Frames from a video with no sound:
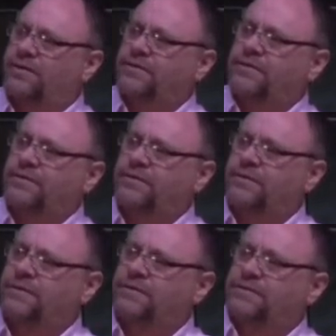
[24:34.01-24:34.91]

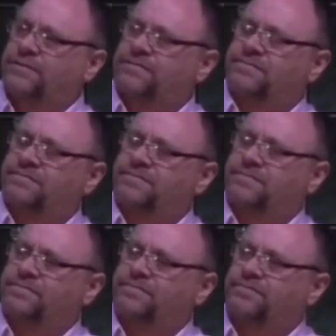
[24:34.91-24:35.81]

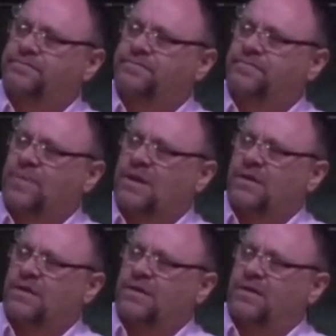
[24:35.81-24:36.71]

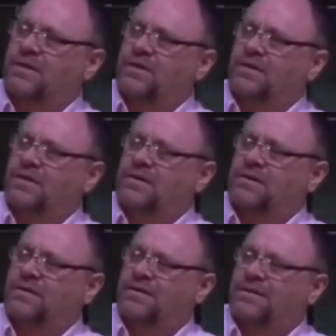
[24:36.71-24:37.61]
Nothing is said.